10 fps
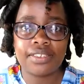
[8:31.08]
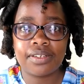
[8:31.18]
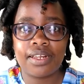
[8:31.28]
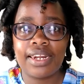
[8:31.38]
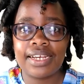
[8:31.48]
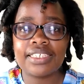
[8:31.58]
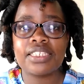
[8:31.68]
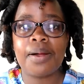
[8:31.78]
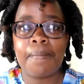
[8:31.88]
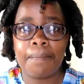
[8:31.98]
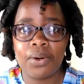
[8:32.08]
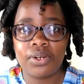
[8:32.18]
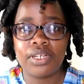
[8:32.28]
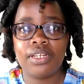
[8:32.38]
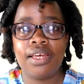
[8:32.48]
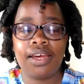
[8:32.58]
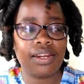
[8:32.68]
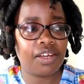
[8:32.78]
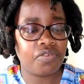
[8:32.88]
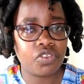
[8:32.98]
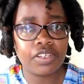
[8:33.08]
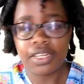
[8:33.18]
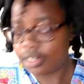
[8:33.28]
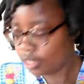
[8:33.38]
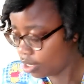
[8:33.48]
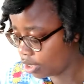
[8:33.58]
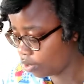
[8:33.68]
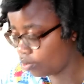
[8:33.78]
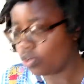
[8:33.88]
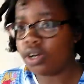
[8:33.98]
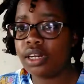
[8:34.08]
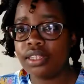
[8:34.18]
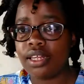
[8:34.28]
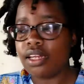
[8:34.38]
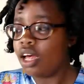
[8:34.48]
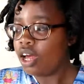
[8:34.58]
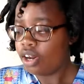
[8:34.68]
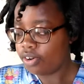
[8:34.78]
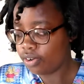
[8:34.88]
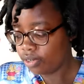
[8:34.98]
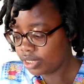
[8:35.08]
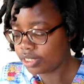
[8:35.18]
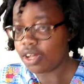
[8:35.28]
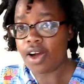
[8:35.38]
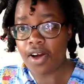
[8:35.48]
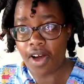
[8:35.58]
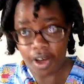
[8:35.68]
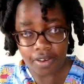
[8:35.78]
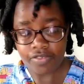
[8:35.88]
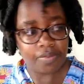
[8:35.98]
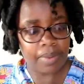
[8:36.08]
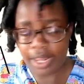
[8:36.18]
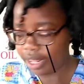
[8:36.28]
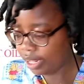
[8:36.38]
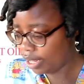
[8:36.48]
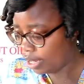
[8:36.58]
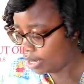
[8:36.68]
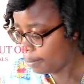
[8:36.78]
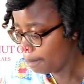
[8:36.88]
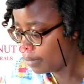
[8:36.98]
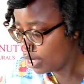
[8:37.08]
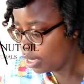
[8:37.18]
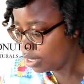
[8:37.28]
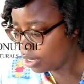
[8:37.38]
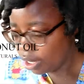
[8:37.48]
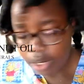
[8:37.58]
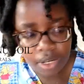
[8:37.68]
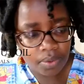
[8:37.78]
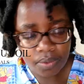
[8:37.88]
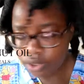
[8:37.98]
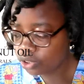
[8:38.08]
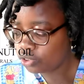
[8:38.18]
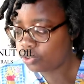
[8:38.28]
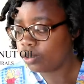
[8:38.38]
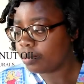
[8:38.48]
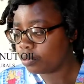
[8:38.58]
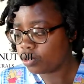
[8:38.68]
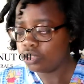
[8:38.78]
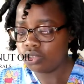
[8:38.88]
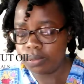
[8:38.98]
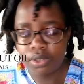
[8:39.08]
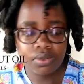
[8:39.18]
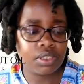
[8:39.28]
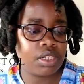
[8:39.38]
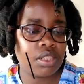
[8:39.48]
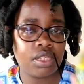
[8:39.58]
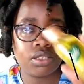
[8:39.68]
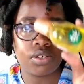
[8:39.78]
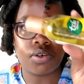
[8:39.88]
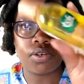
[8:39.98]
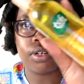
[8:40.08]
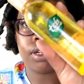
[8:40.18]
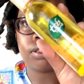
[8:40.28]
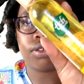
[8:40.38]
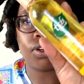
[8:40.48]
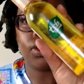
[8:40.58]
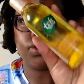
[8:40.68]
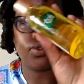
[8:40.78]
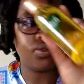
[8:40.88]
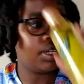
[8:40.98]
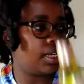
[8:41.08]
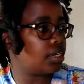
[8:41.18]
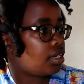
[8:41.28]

next morning, and I've taken down all the rods of my hair. Now I'm going to be using this coconut oil to, like,